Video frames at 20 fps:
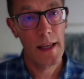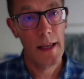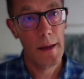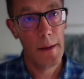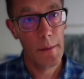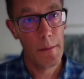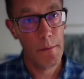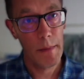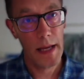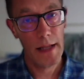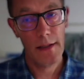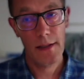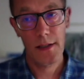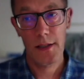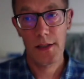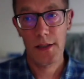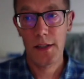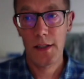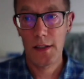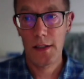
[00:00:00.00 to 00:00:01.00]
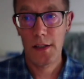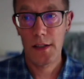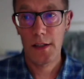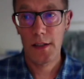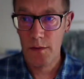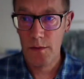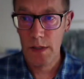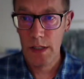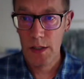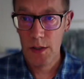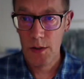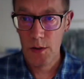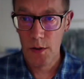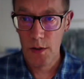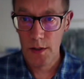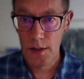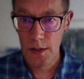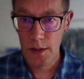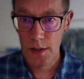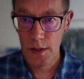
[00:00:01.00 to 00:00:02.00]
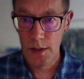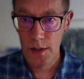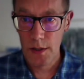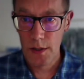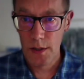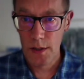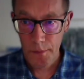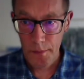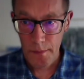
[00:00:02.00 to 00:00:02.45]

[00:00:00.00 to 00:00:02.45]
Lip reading: matches the distribution of resources.